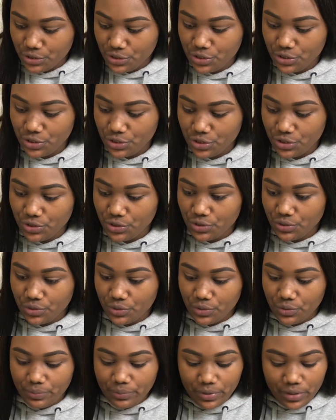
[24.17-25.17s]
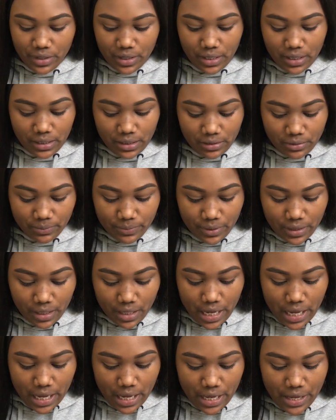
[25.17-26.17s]
to put a little
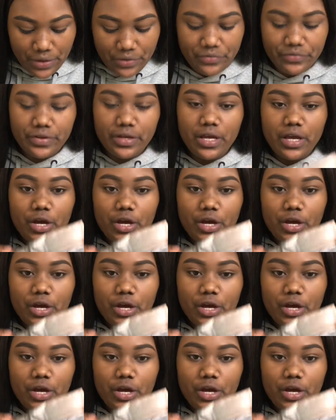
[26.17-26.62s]
bit of